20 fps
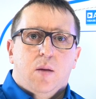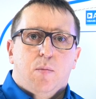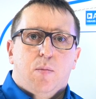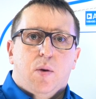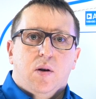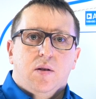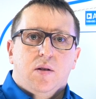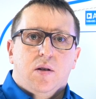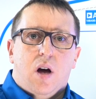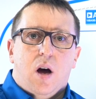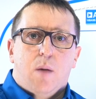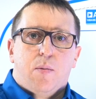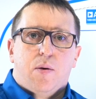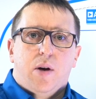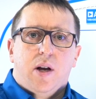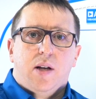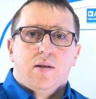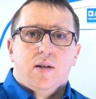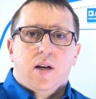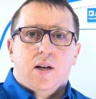bus
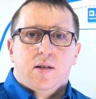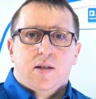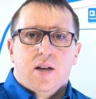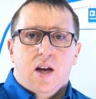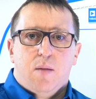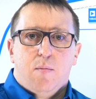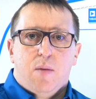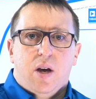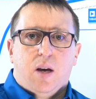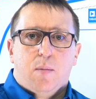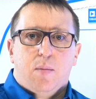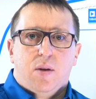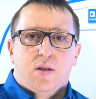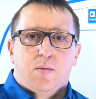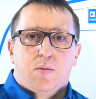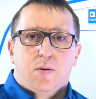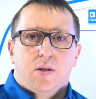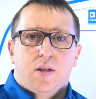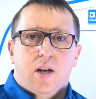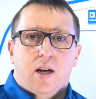operates at 10 megabits
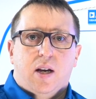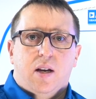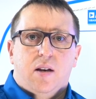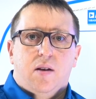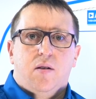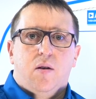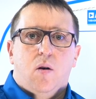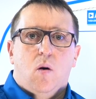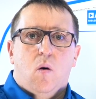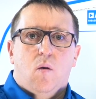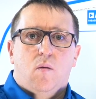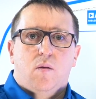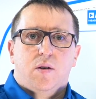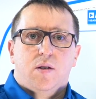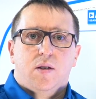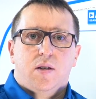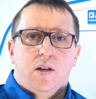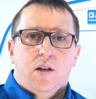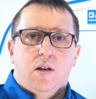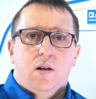per second over
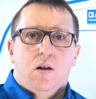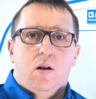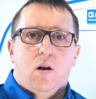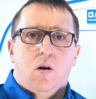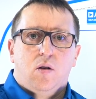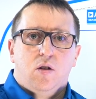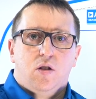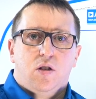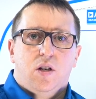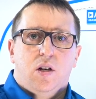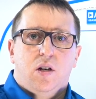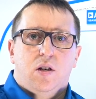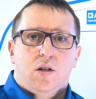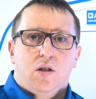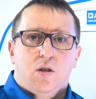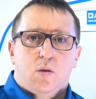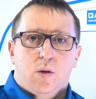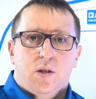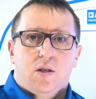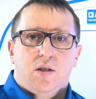single
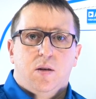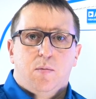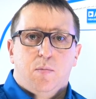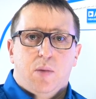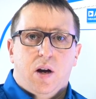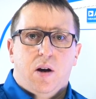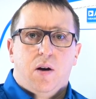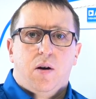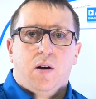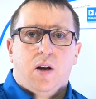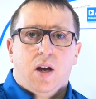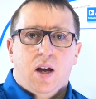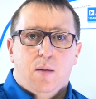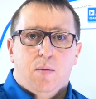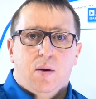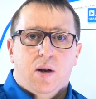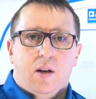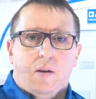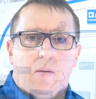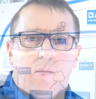unshielded twisted pair cabling.